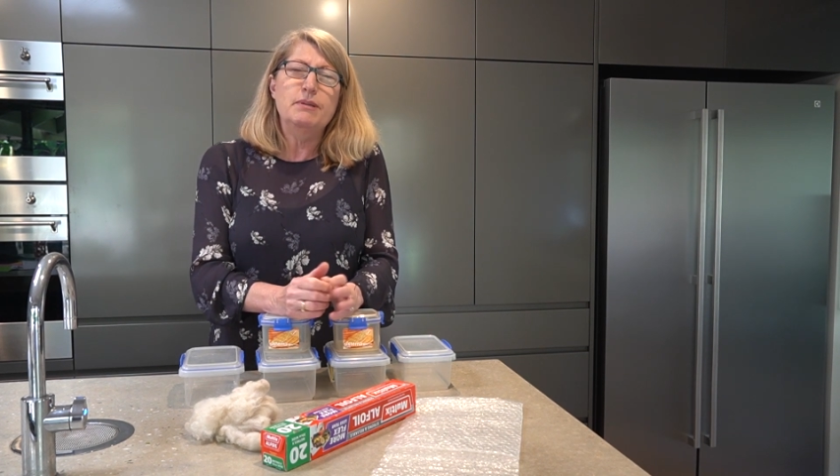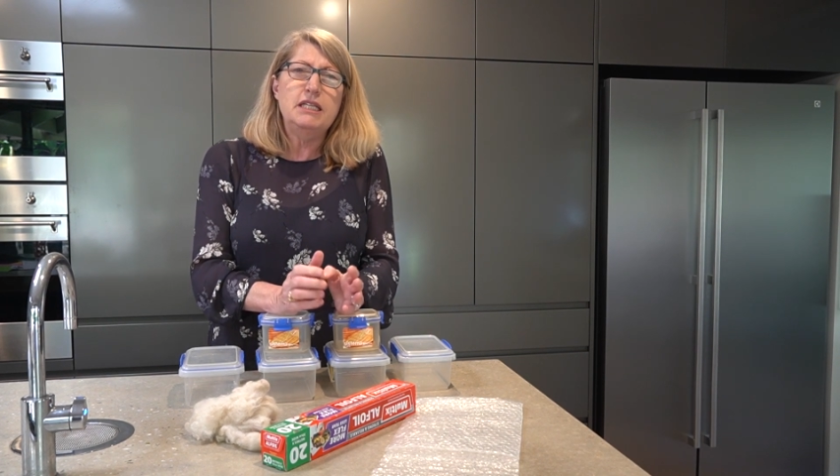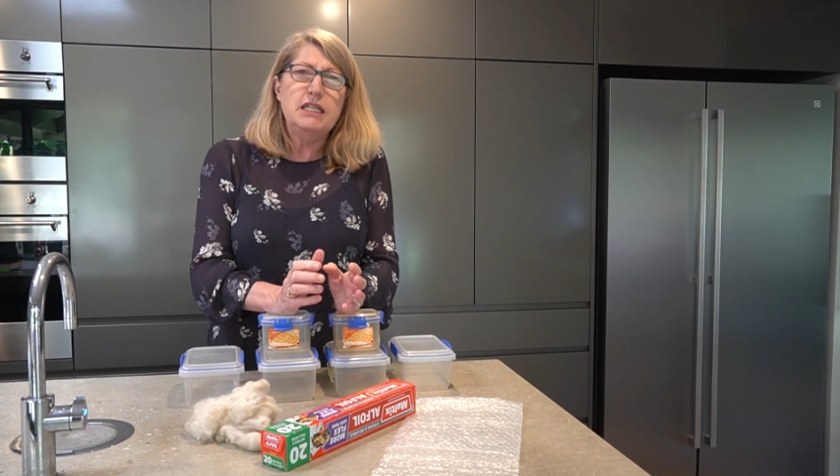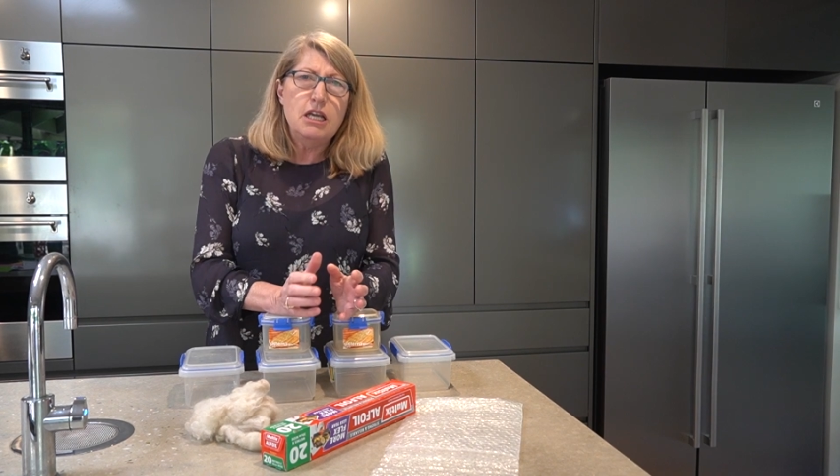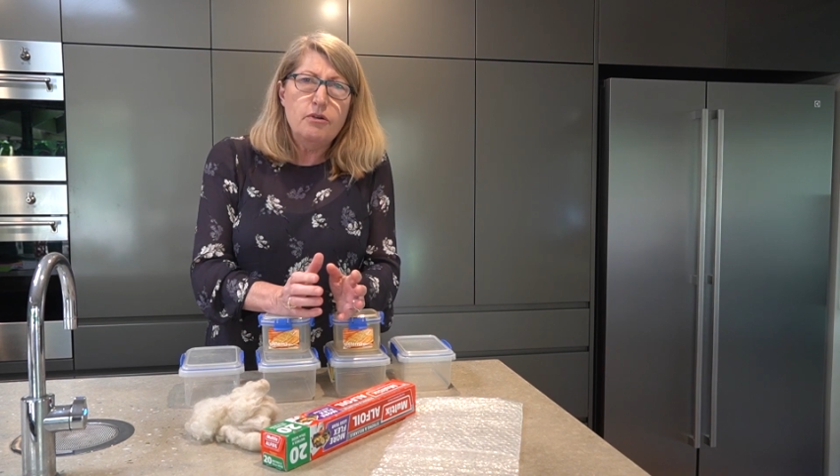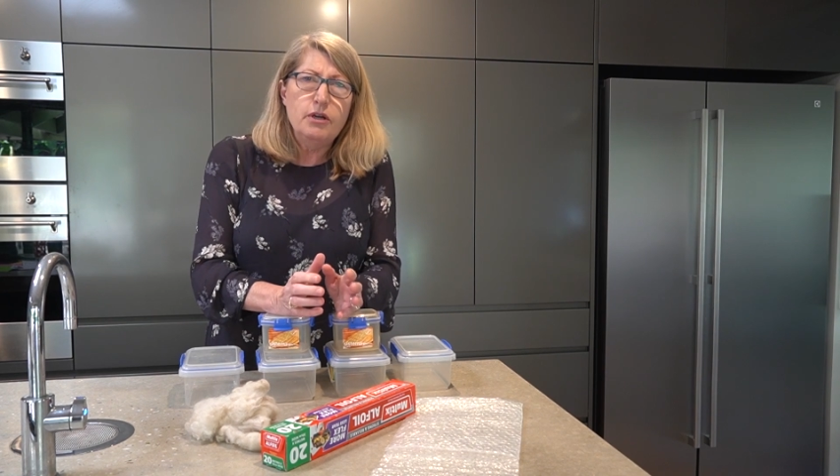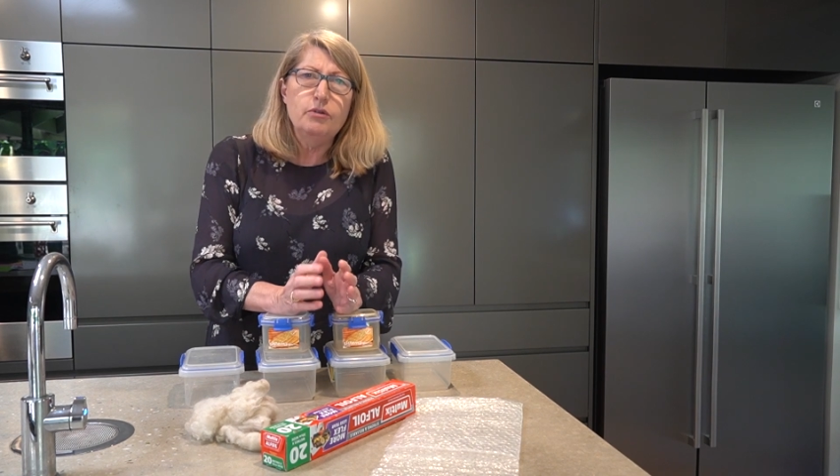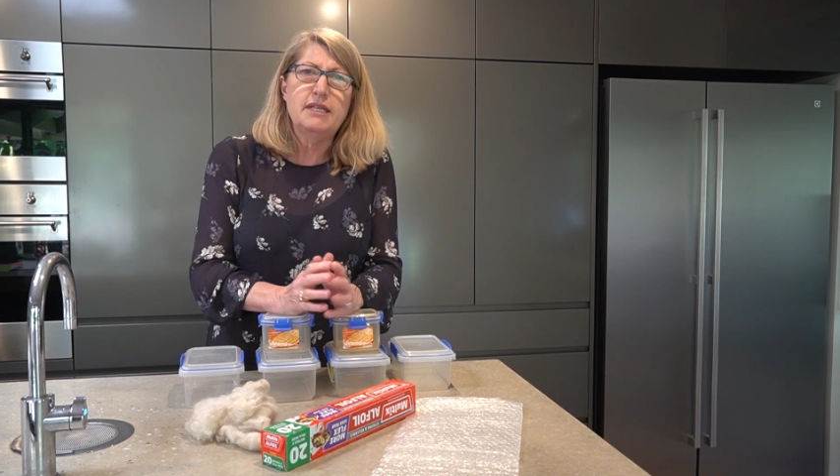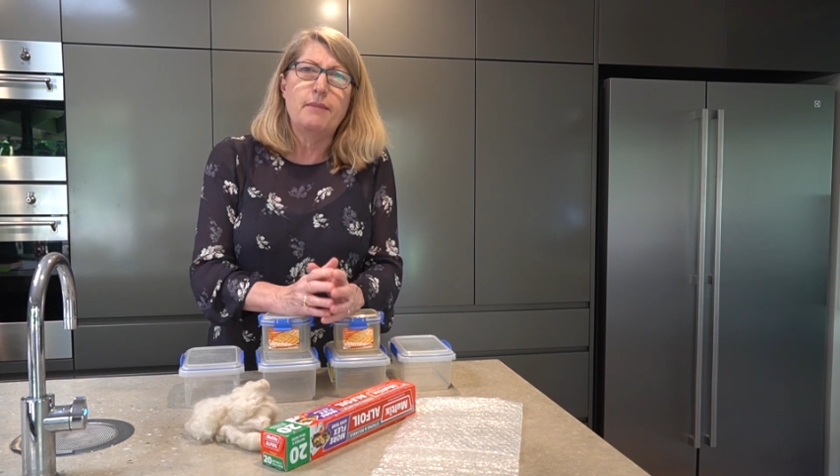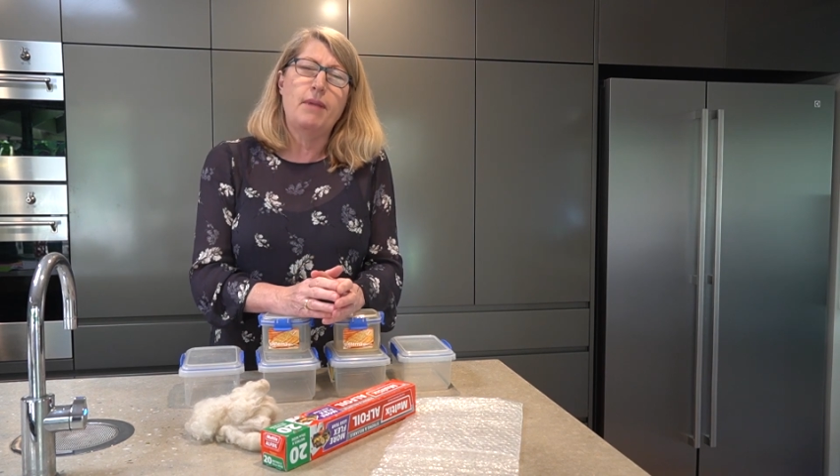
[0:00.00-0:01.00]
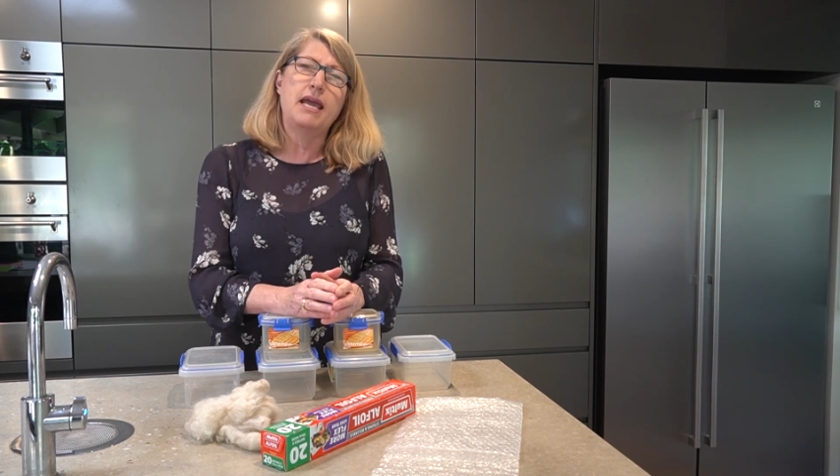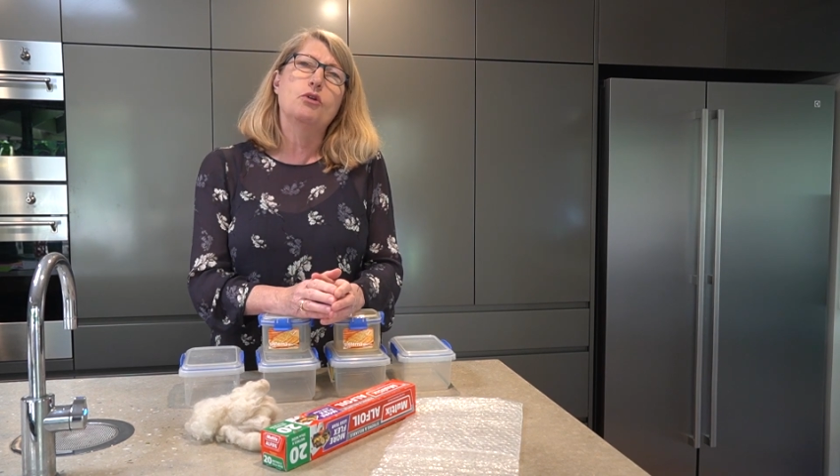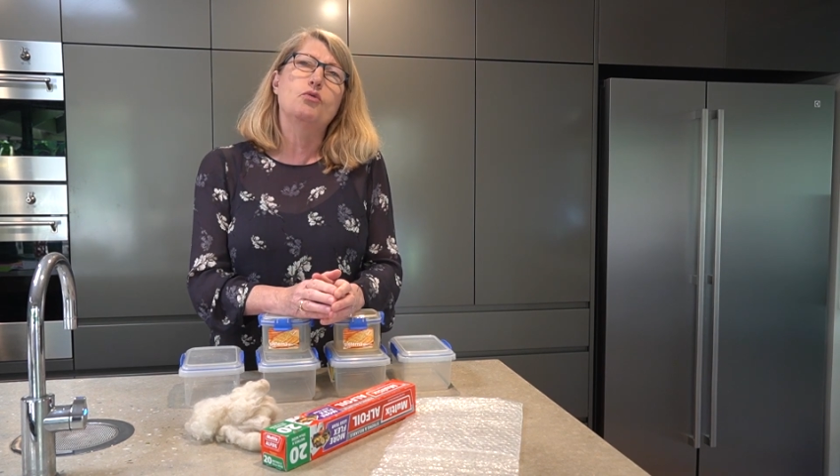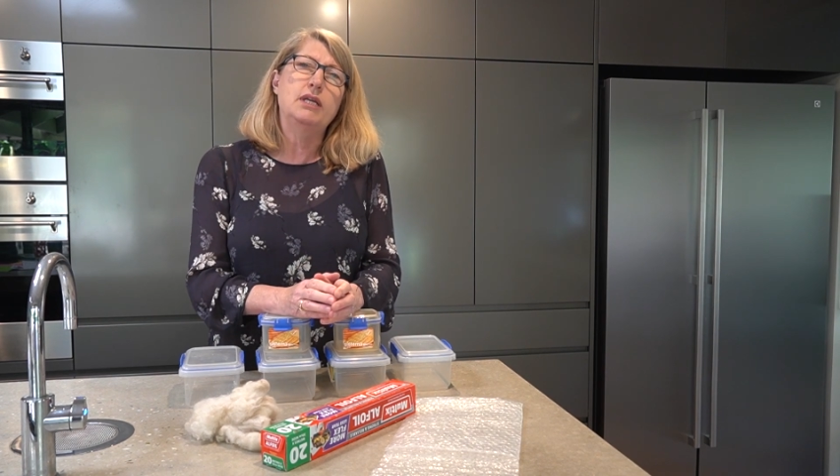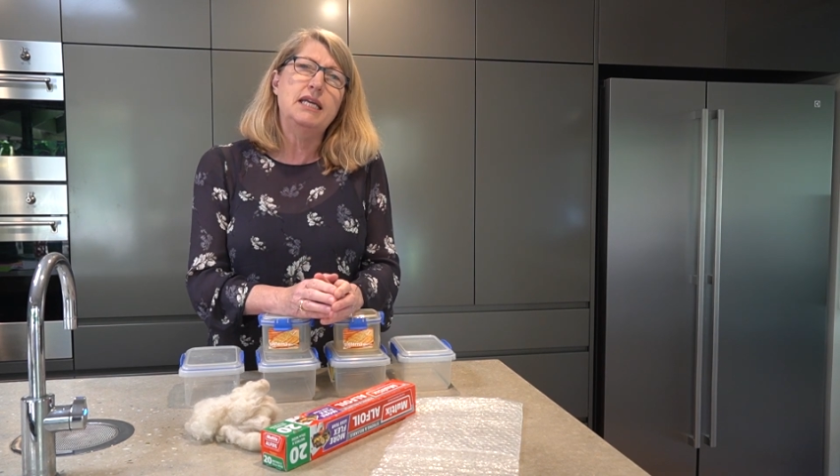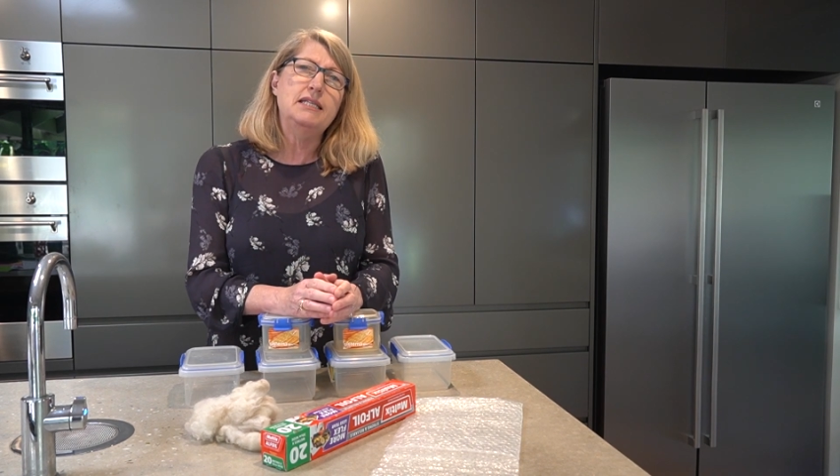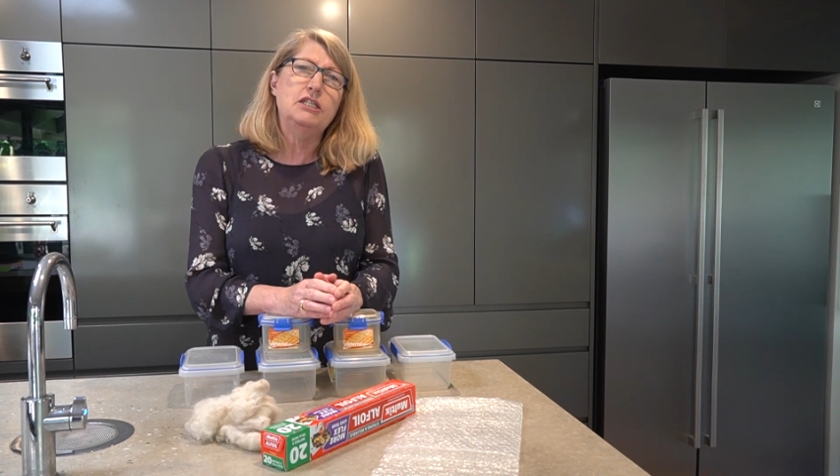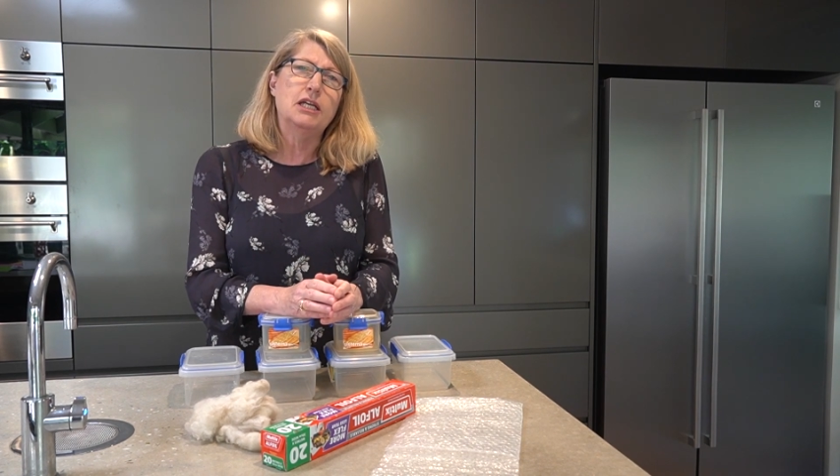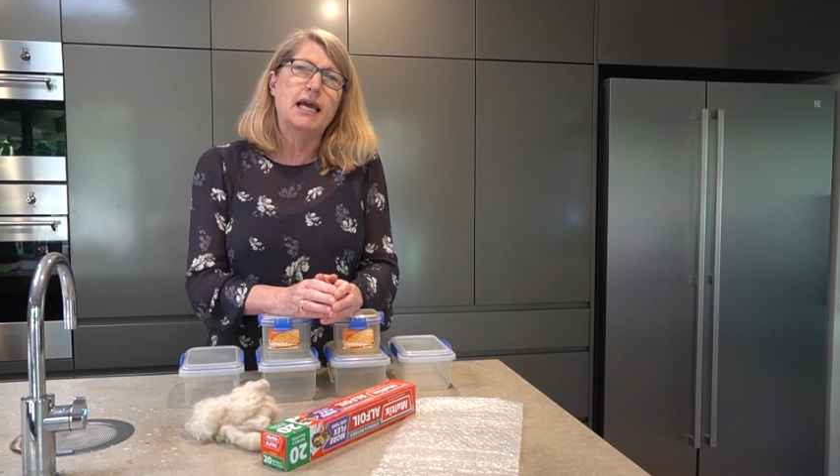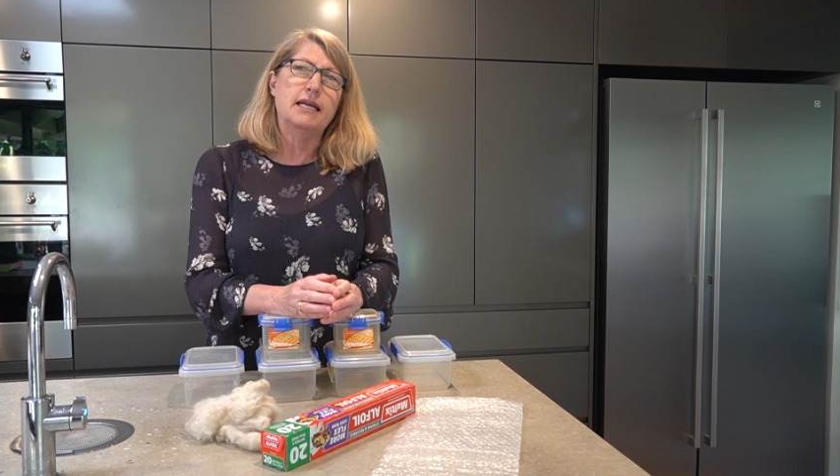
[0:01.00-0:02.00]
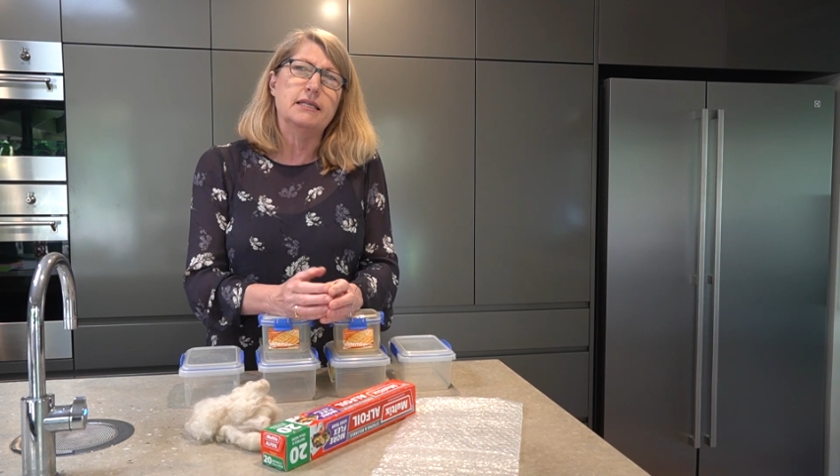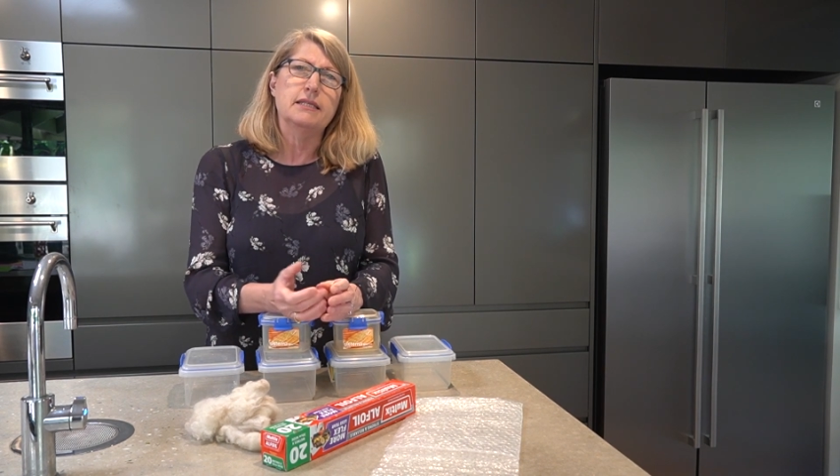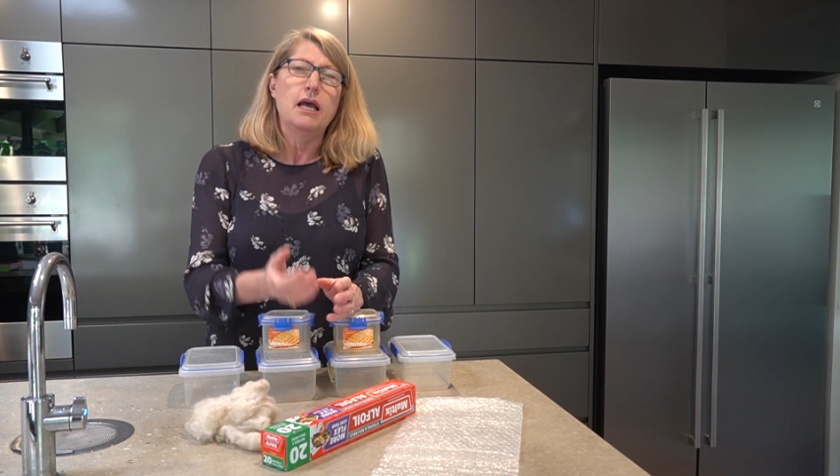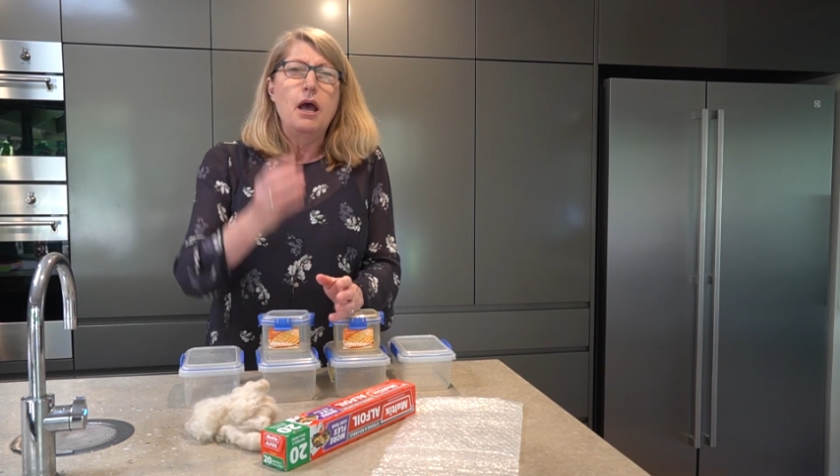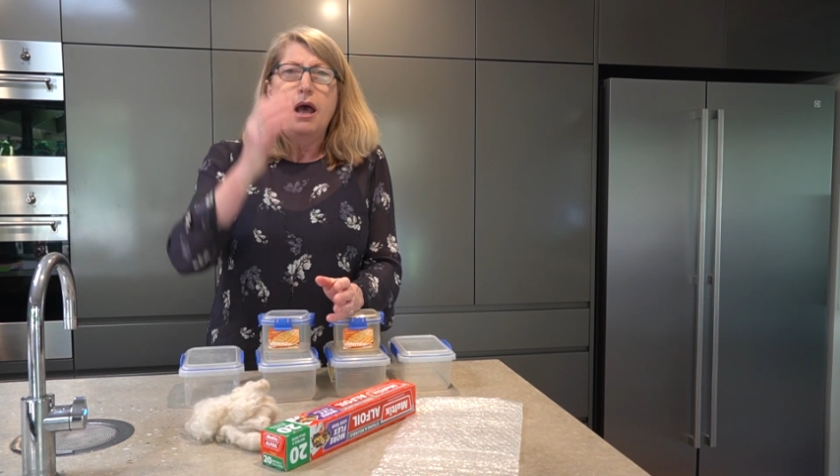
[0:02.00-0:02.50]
materials that make good insulators.